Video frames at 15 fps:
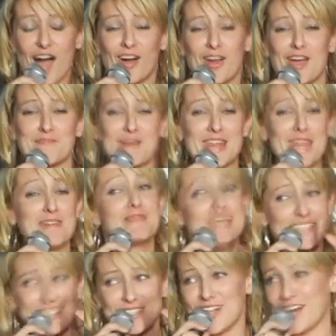All right, my name
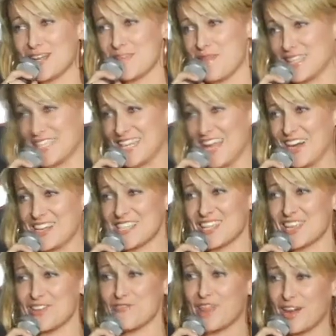is Claudia Maitland Harris.
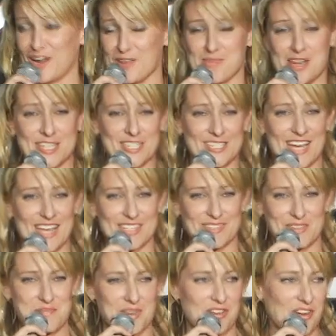Thank you very much, you guys.
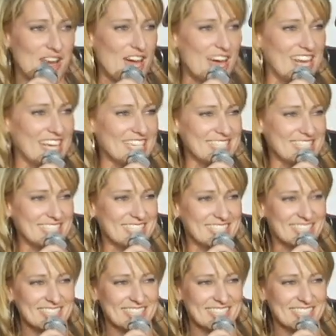You're a great audience.